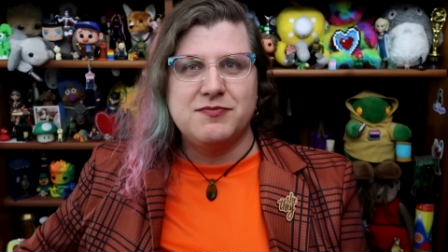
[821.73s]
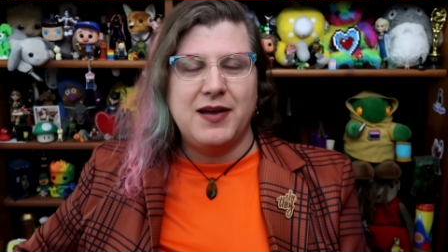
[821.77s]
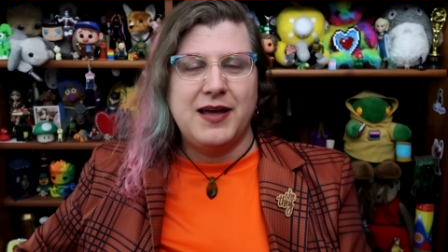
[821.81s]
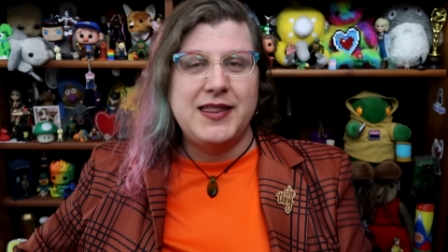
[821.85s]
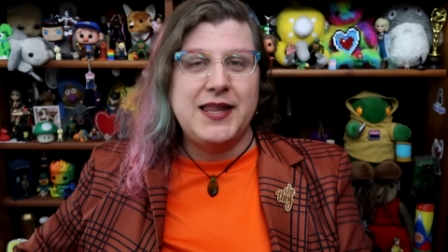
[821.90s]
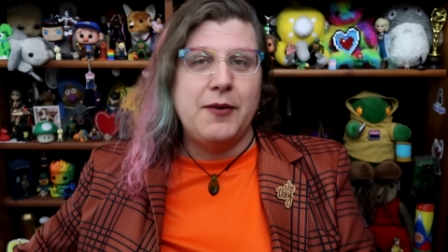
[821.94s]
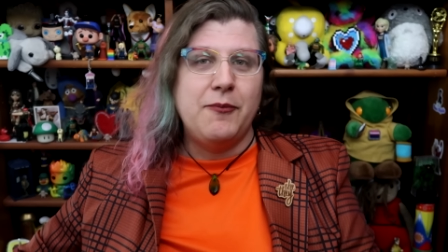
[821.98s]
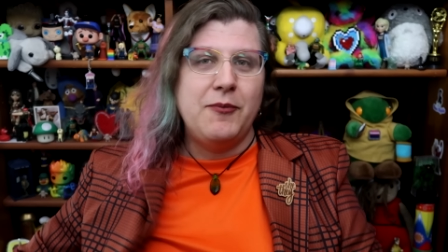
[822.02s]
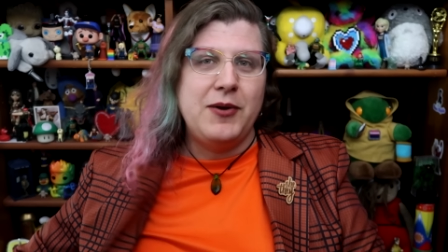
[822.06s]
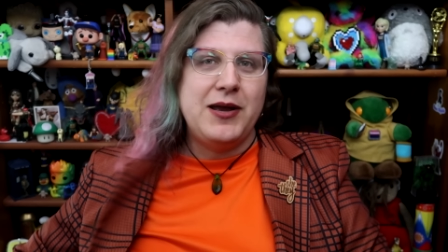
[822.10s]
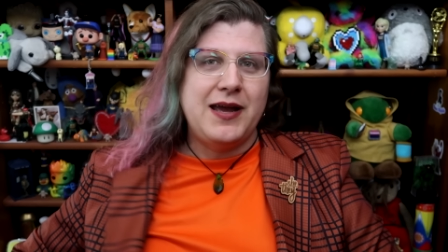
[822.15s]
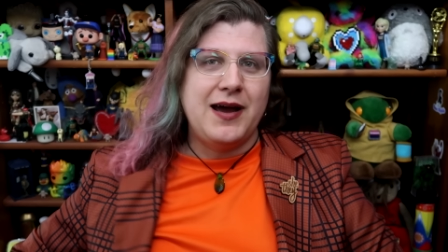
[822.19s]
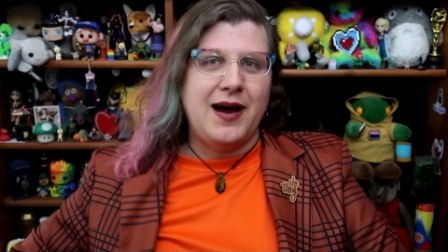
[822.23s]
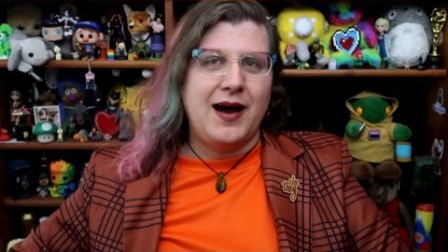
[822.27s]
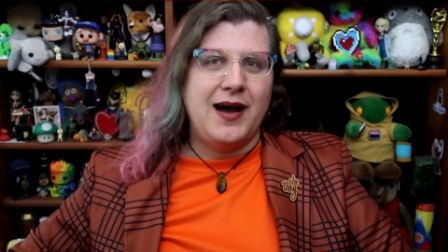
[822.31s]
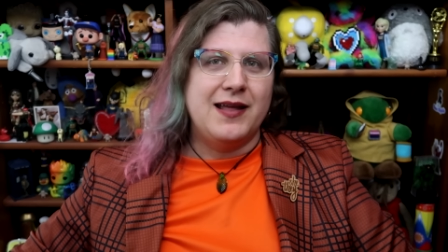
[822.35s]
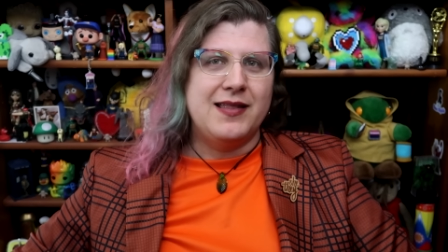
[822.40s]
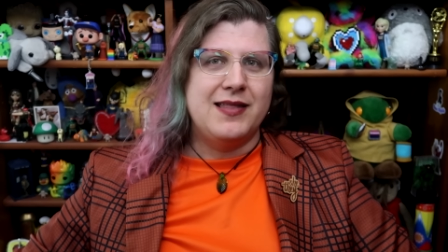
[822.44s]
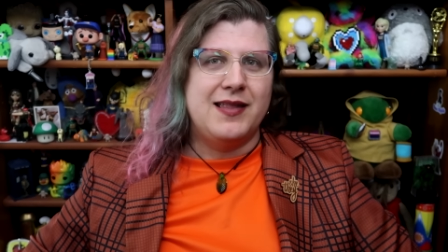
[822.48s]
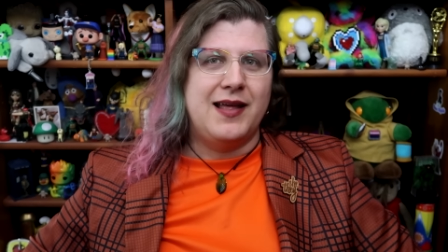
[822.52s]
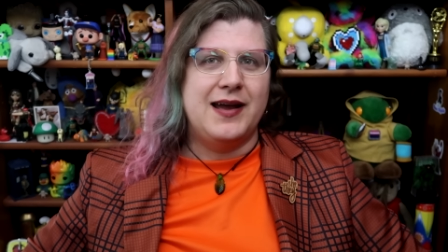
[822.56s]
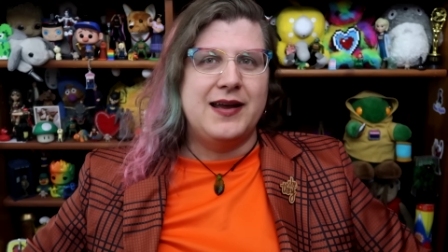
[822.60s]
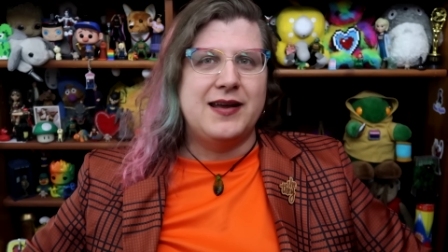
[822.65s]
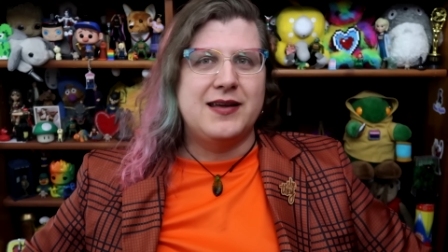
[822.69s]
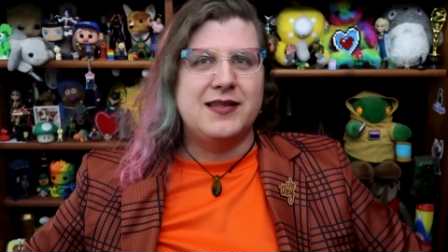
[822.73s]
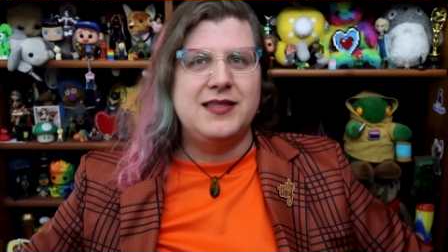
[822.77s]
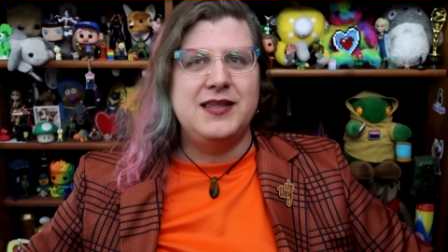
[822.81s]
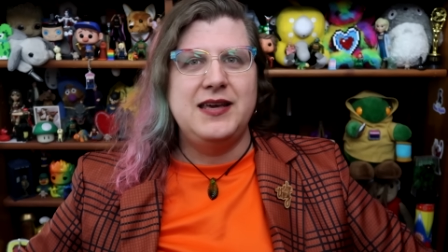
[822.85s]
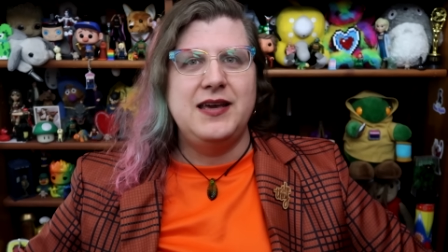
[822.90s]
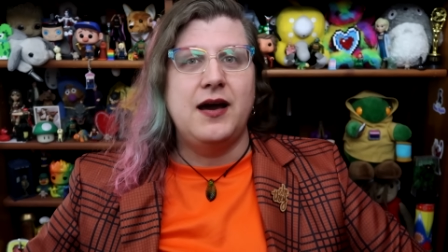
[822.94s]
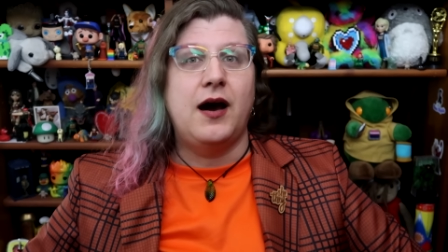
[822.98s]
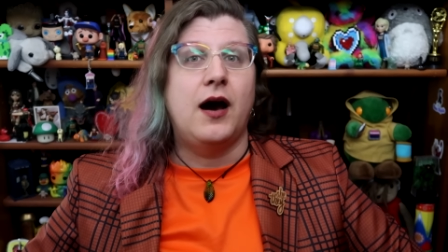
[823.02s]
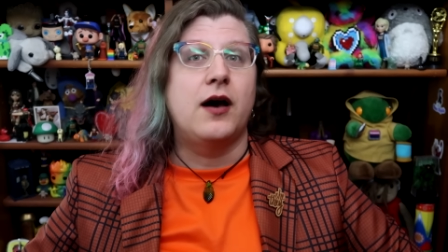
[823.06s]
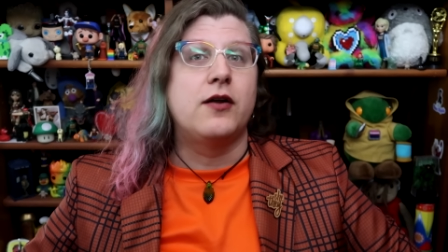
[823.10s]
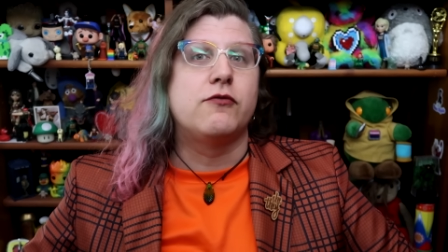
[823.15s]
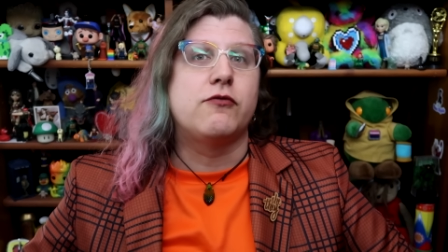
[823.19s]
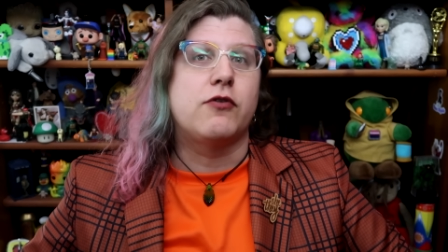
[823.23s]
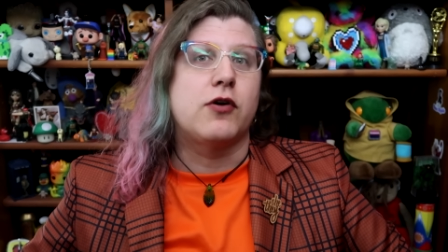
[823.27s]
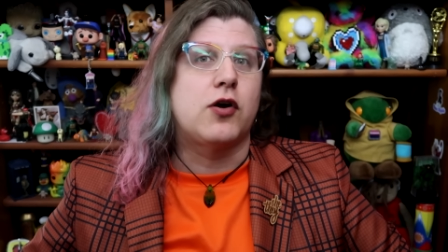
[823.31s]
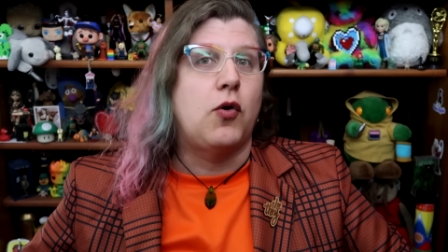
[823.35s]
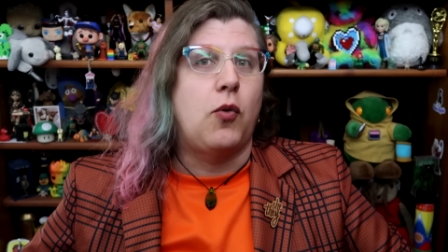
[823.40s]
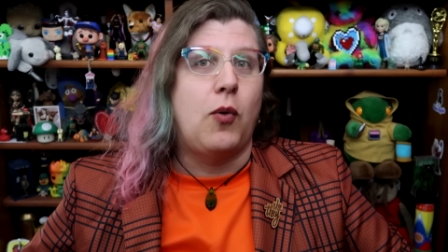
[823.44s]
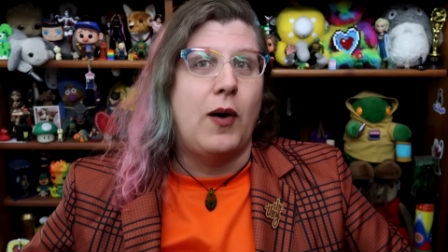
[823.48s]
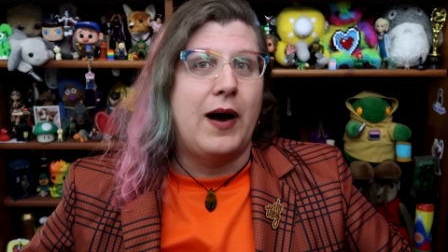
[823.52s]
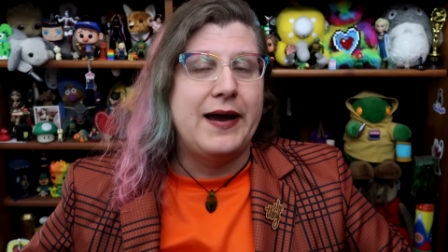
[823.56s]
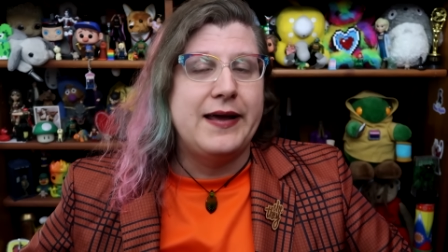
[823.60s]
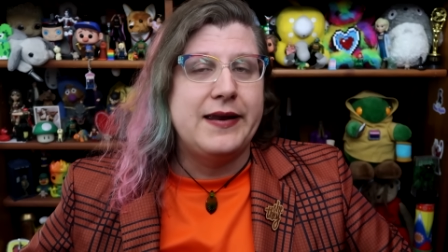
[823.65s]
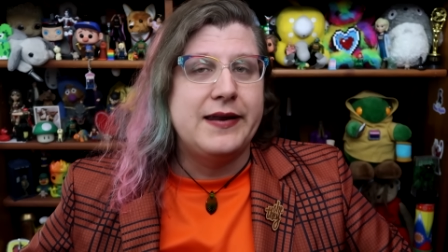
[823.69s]
And then we got, like, the
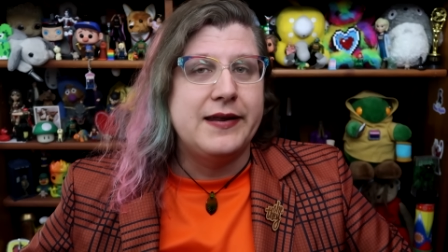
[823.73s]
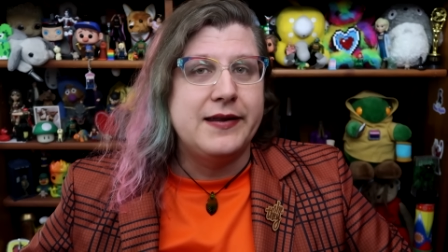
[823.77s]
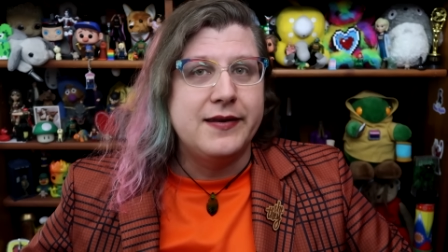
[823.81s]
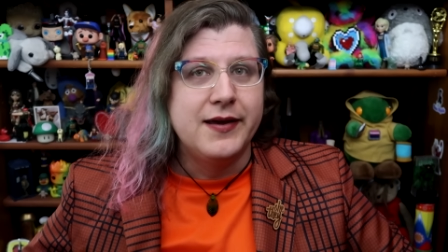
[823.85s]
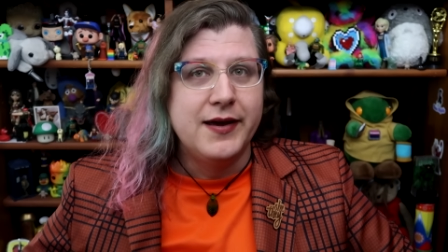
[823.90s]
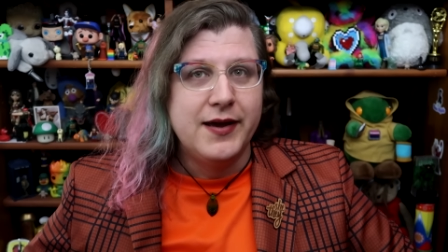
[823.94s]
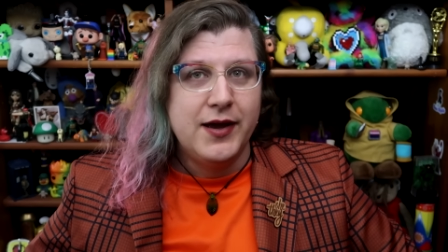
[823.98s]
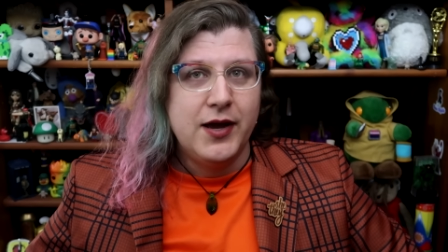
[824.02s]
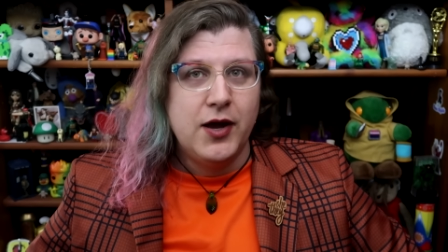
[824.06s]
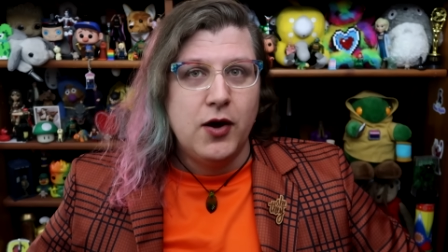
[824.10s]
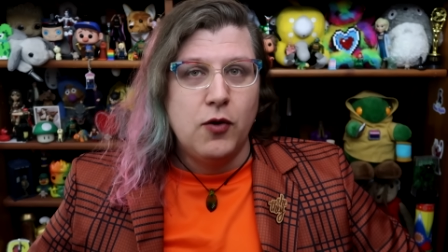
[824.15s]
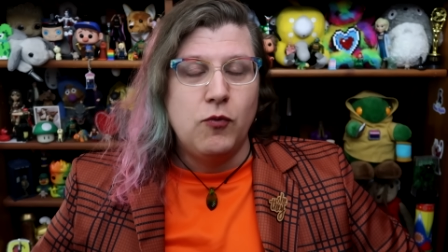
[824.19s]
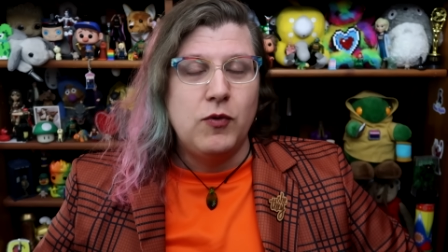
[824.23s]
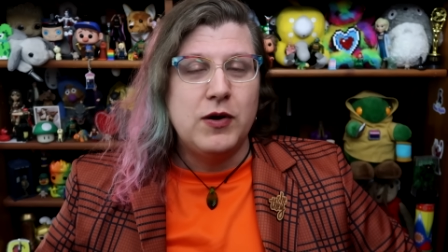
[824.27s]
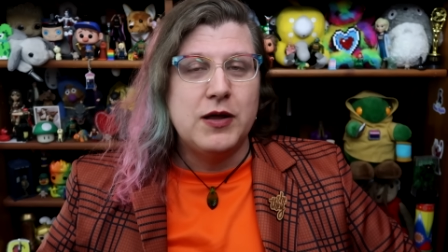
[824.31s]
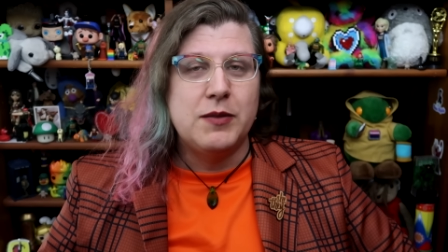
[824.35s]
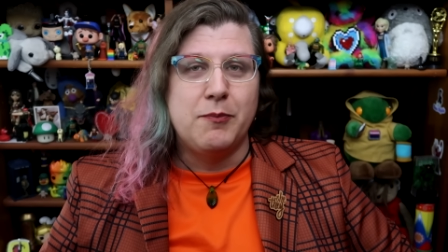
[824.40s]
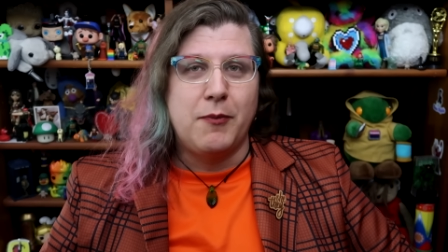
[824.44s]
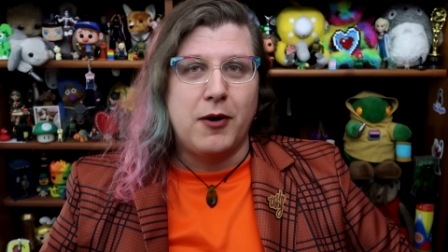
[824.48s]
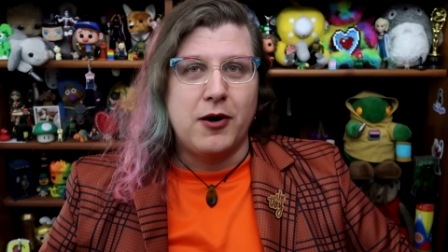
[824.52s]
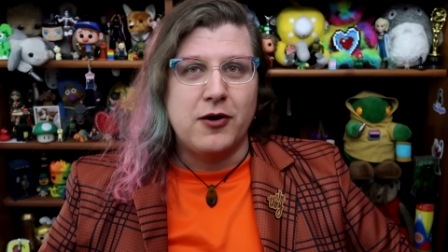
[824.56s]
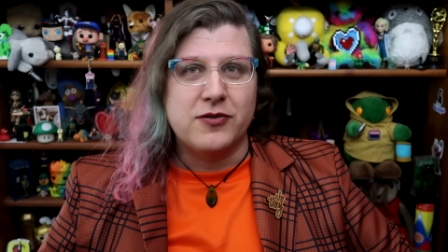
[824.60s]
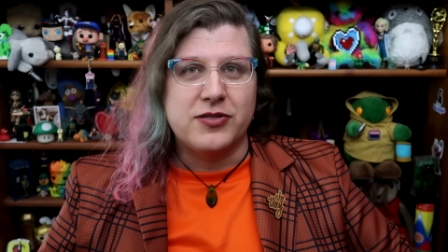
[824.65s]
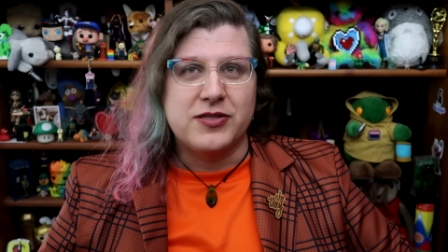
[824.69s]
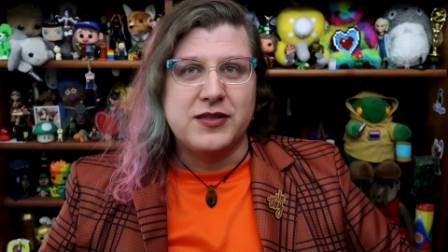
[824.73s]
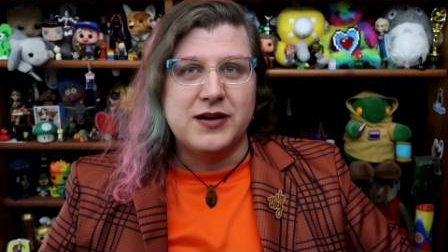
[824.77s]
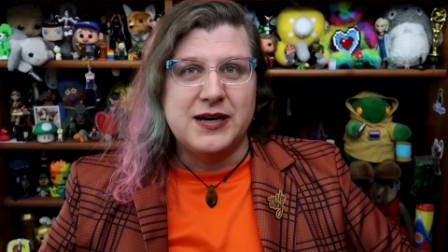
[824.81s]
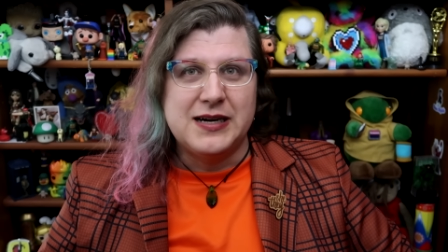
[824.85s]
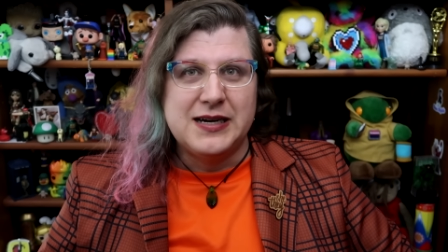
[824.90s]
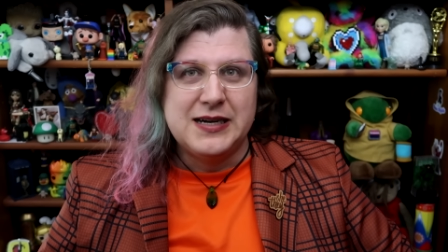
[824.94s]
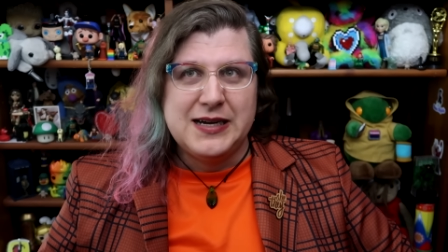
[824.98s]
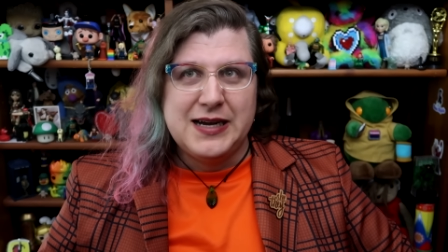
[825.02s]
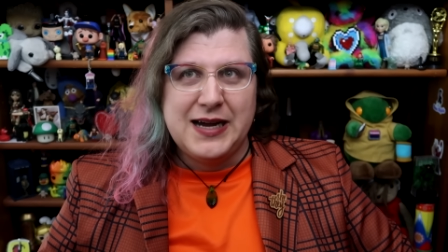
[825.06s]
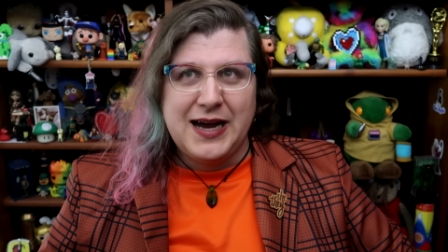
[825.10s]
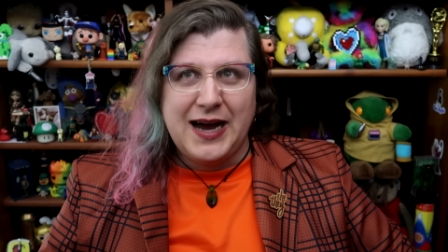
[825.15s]
unrequited with Martha.